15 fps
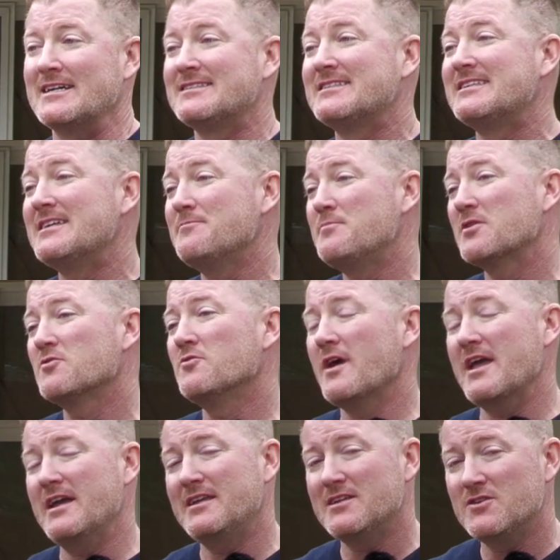Typical
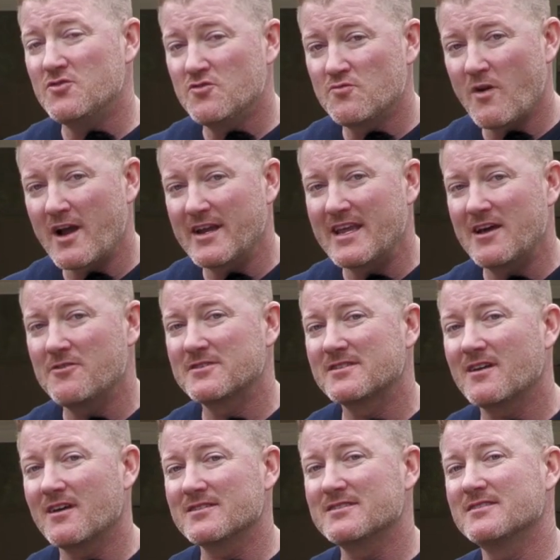ADU right now is
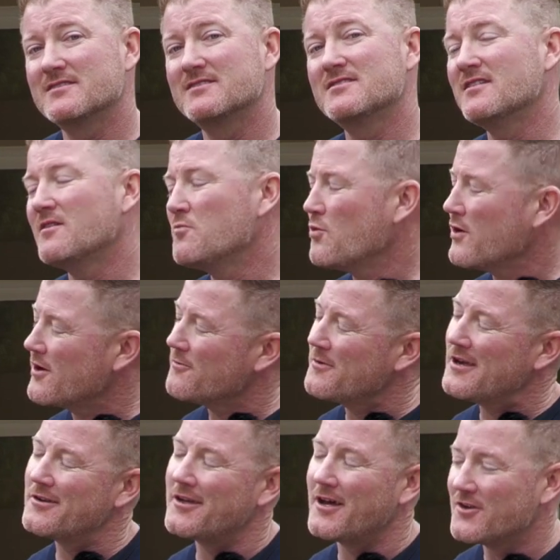costing somewhere
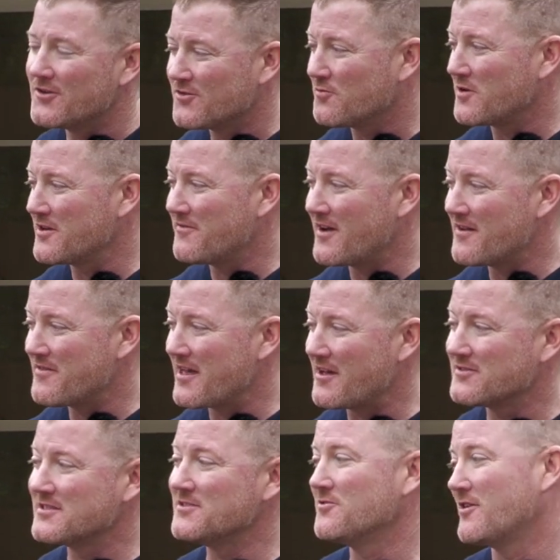around
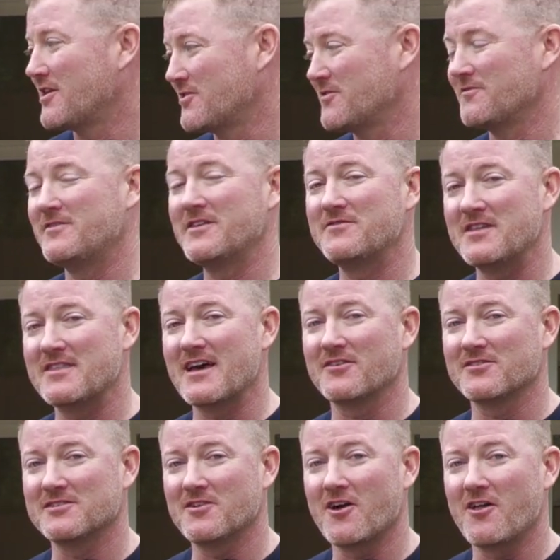$125,000 to
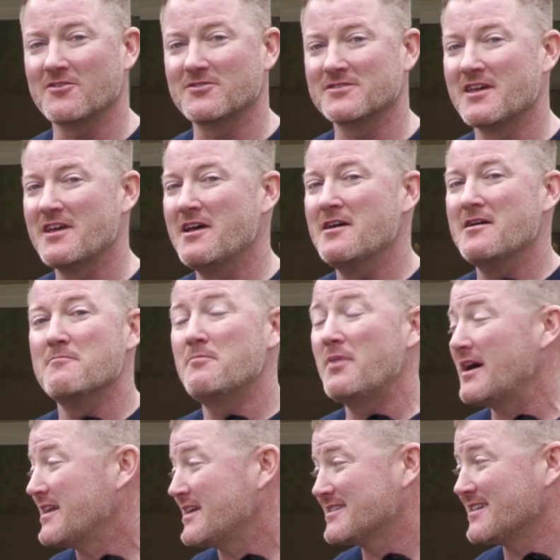$150,000.
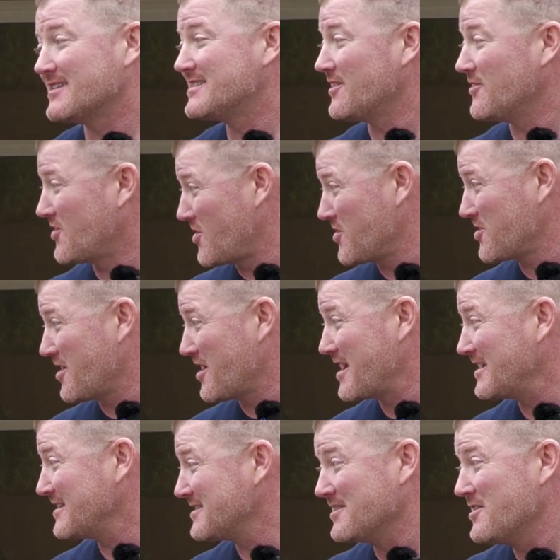But as I tell all
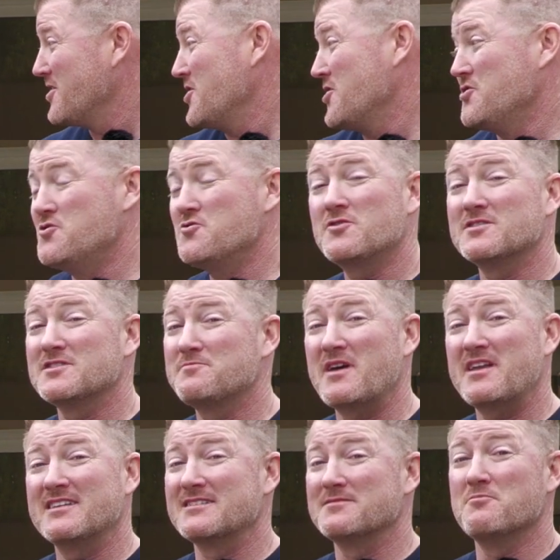clients, you can
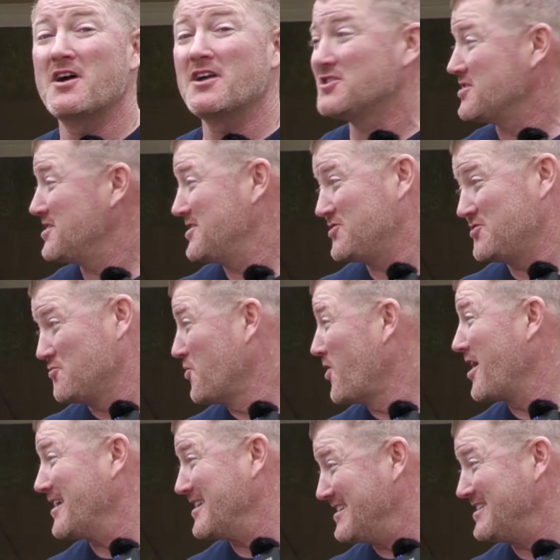spend as much as you
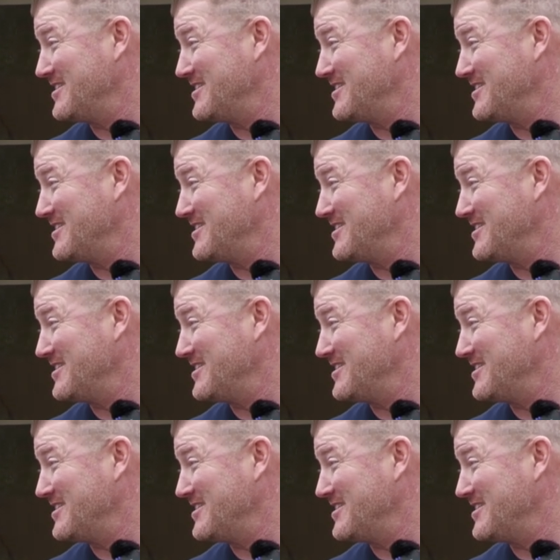want,